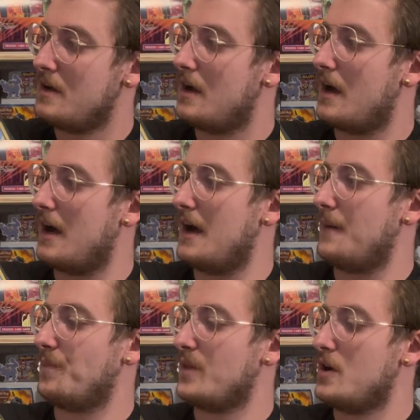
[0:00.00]

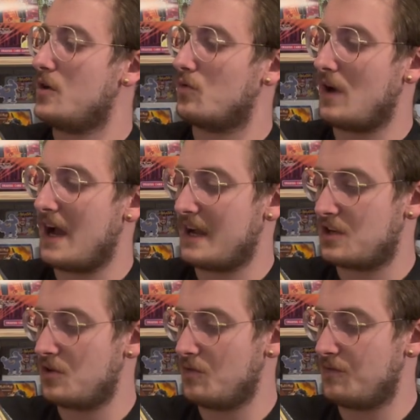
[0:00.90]
Um,
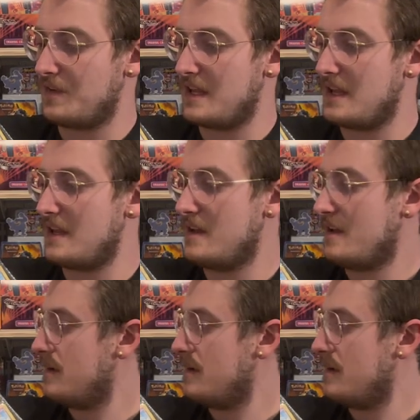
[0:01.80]
Raikou V.